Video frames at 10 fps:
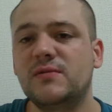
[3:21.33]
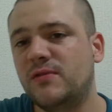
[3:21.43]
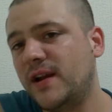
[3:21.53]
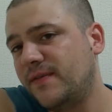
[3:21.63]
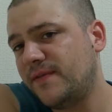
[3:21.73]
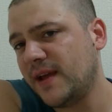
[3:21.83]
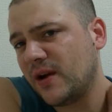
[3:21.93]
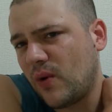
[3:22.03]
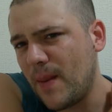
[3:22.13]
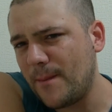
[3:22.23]
Really thick,
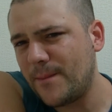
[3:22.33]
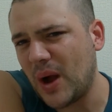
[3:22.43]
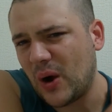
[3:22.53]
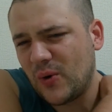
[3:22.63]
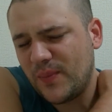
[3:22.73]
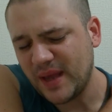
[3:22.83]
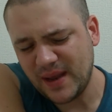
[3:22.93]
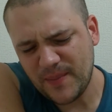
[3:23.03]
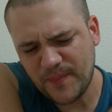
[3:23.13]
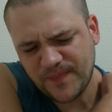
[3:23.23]
quite
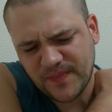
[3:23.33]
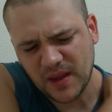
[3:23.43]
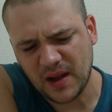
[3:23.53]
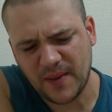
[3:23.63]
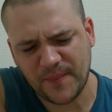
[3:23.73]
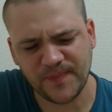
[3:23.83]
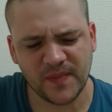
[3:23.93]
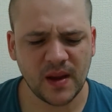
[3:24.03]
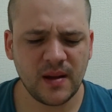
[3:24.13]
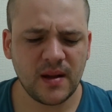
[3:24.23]
pulpy.
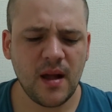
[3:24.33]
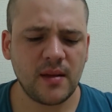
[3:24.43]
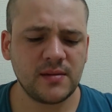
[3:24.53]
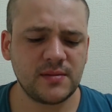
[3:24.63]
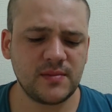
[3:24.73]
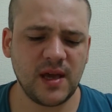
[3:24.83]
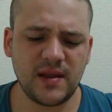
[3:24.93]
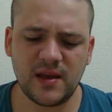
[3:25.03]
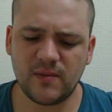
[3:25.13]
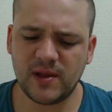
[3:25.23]
Yeah,
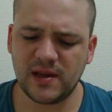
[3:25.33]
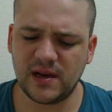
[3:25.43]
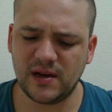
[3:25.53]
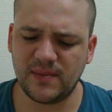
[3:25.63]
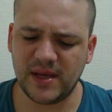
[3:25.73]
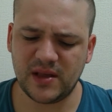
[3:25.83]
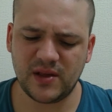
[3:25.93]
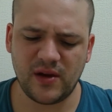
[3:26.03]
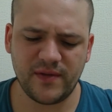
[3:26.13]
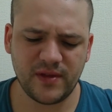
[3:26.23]
this one's a little bit
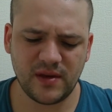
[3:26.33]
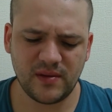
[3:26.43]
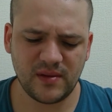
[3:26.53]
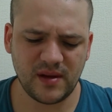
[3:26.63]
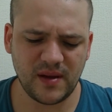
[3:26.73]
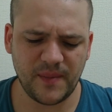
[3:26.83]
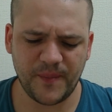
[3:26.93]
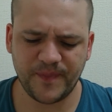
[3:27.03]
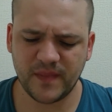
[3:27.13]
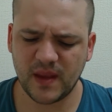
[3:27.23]
soft.
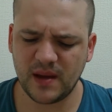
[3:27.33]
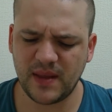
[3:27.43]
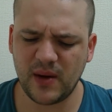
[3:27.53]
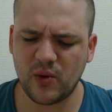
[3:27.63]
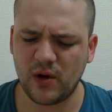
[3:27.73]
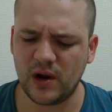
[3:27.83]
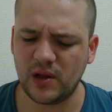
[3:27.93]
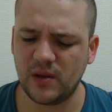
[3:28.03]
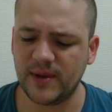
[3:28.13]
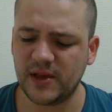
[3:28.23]
They all were a
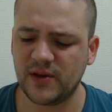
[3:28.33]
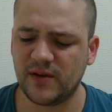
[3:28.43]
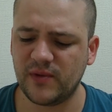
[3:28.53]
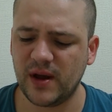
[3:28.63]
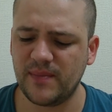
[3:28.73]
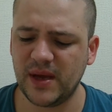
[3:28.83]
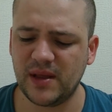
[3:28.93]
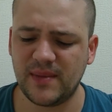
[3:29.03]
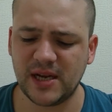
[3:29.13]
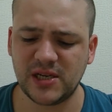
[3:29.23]
little bit soft when I
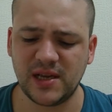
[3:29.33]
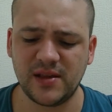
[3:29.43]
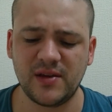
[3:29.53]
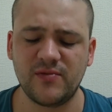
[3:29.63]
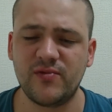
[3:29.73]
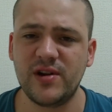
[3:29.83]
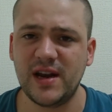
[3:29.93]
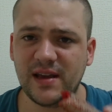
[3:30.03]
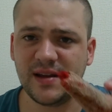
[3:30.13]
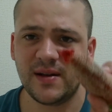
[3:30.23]
picked them actually, so it's
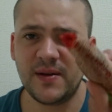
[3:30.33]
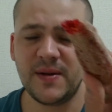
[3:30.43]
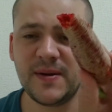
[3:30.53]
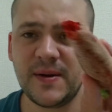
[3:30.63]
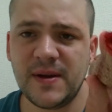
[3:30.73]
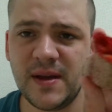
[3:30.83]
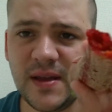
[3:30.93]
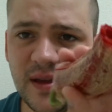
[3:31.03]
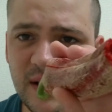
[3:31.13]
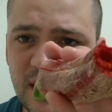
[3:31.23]
really,
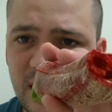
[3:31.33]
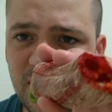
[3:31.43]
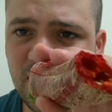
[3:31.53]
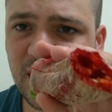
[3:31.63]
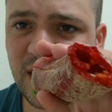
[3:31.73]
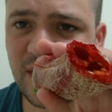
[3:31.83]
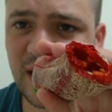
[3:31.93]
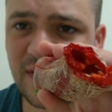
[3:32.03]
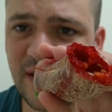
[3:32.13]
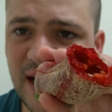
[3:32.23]
you can see it's
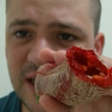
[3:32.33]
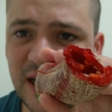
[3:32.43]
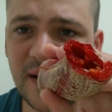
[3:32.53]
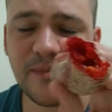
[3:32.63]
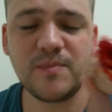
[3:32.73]
really fleshy.